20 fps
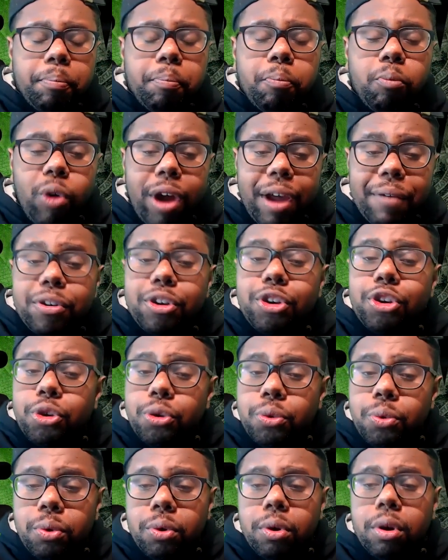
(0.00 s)

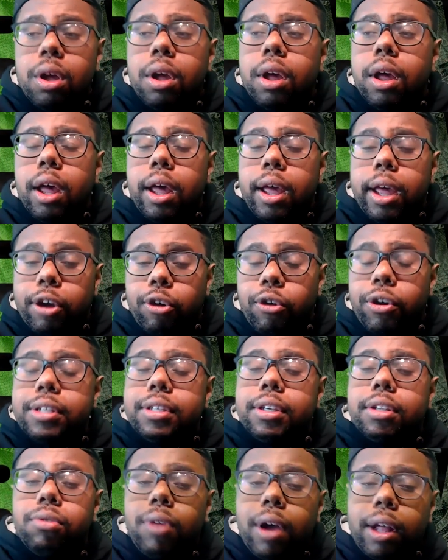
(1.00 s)
revenue
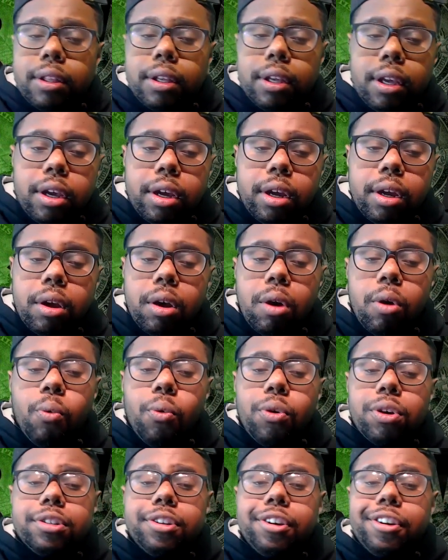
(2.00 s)
increasing throughout the year?
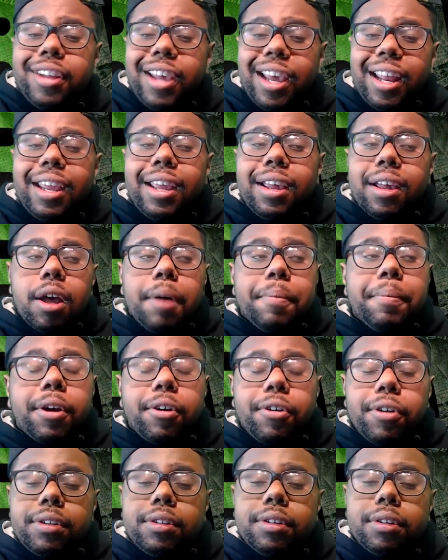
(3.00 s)
Where's their net income
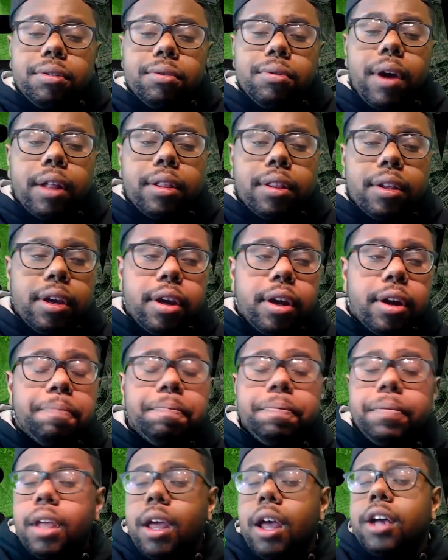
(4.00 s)
increasing throughout the year?
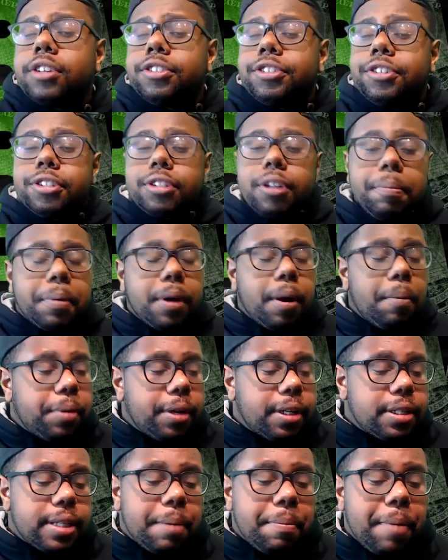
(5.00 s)
Because there's some
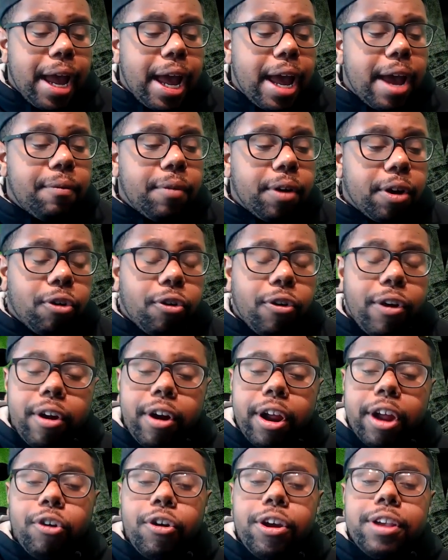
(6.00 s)
companies that might have
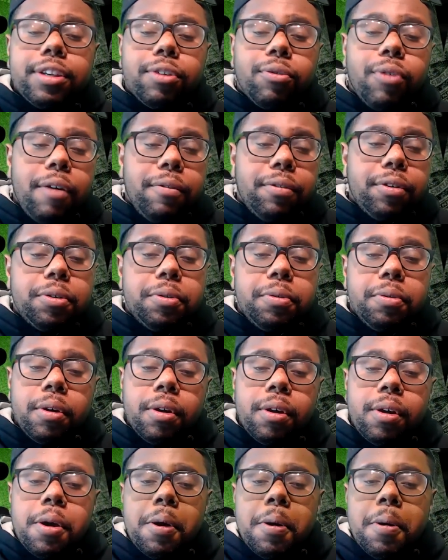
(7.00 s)
increasing revenue,
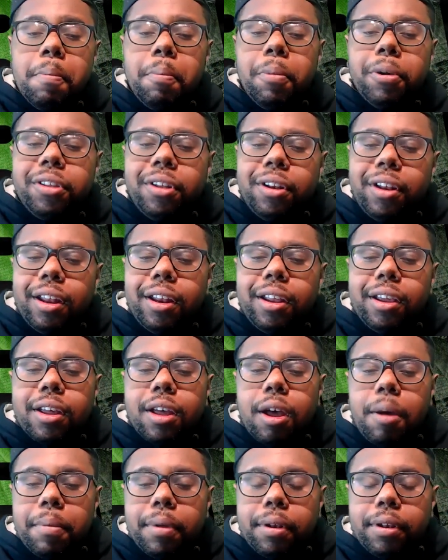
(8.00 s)
but their net
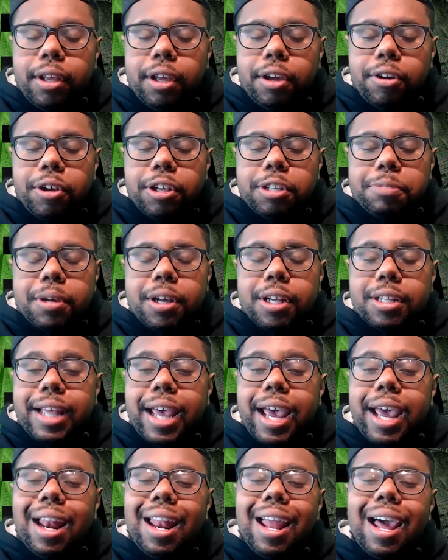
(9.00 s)
income and decrease because they
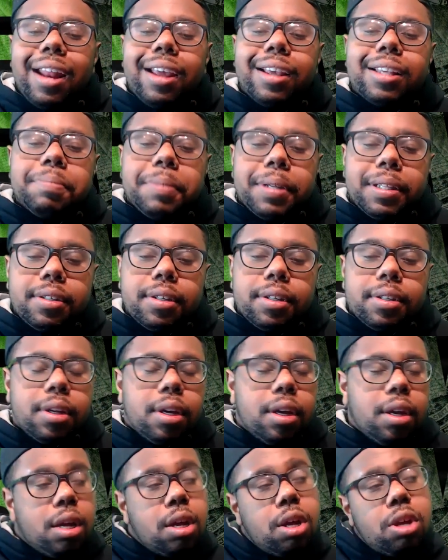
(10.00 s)
had a lot of expenses.
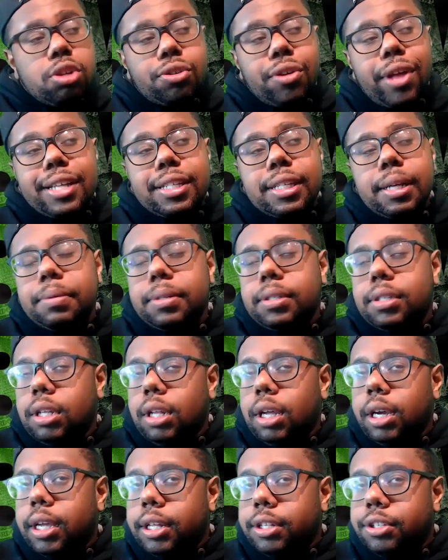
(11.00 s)
So that's something to
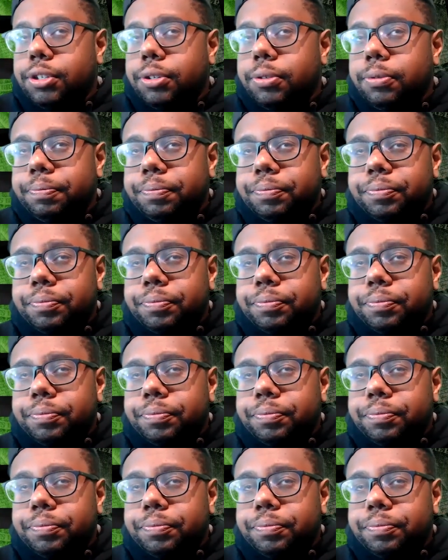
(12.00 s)
look into.